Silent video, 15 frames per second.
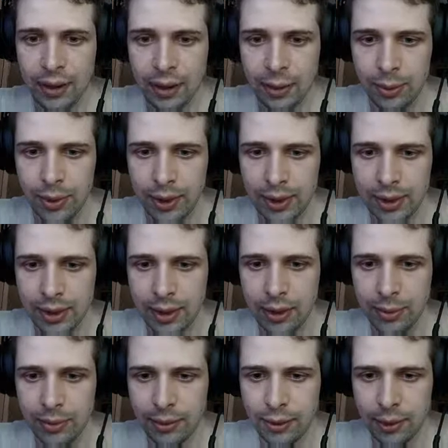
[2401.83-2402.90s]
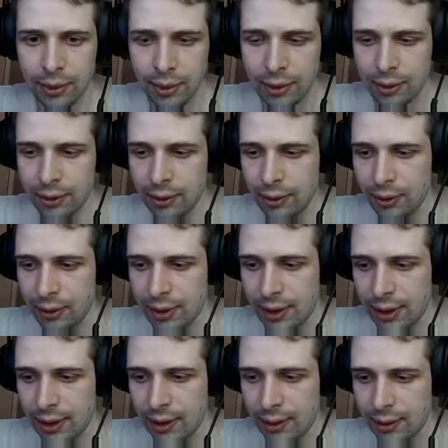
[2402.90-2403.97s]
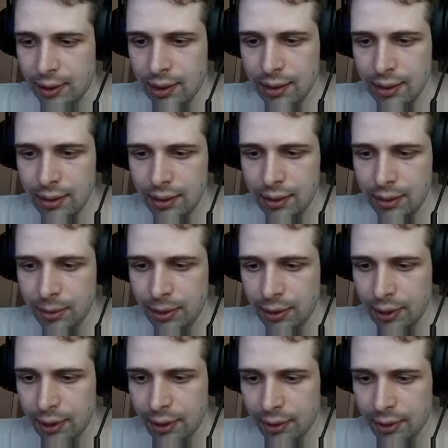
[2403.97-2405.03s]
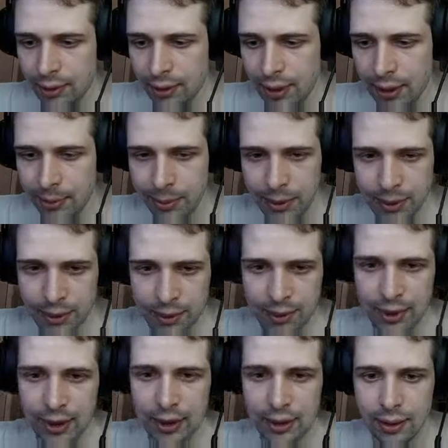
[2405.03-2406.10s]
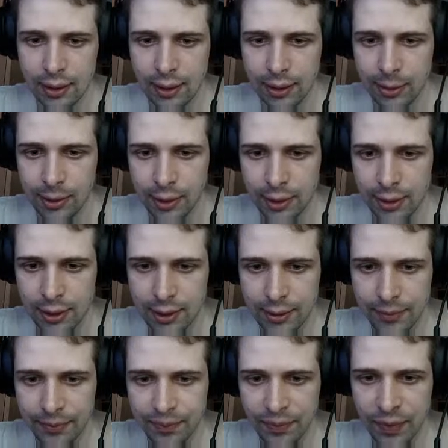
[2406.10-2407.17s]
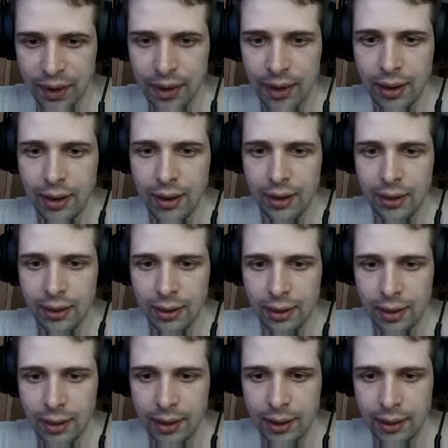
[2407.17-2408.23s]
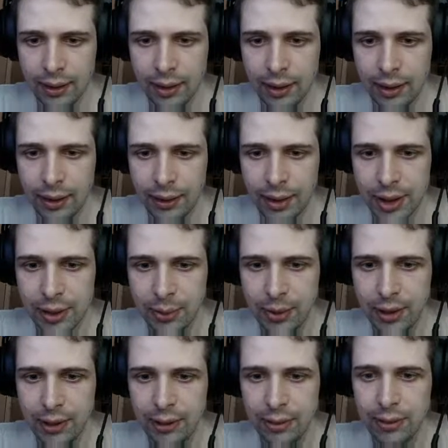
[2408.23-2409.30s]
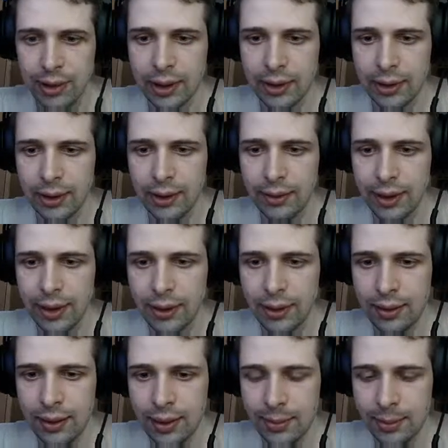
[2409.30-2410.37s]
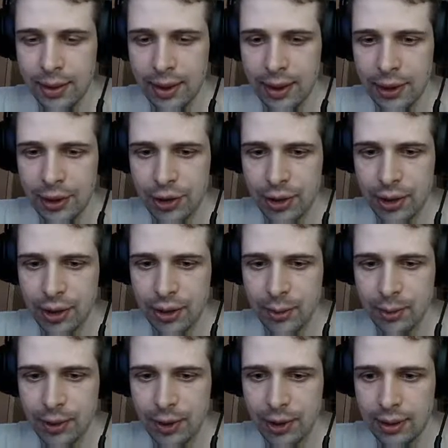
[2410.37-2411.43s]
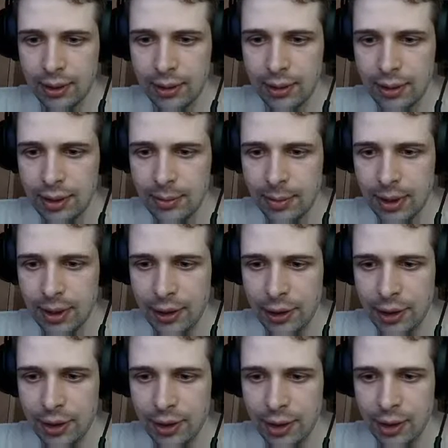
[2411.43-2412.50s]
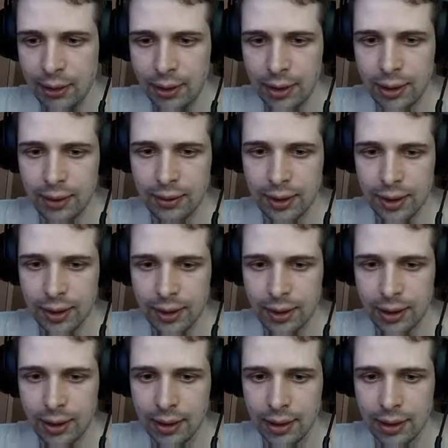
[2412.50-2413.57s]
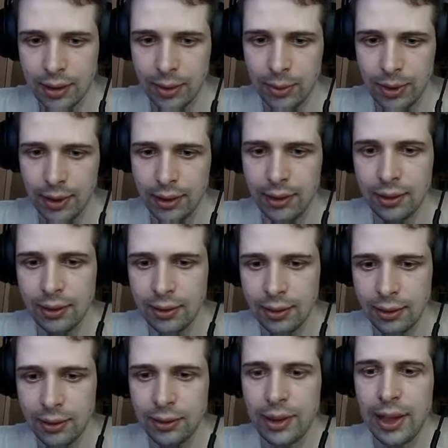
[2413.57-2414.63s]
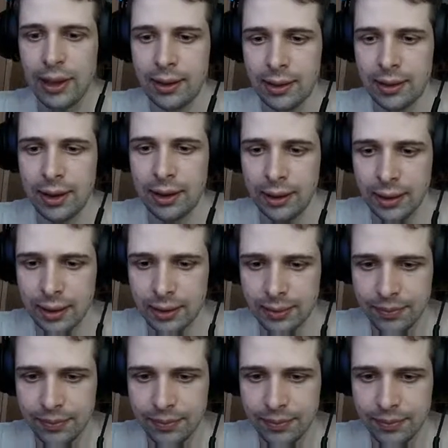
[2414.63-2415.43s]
We stop on Control-C. Does it still work? Yep, it works. And else we do an event dispatch, and we dispatch our event, and we don't do anything else.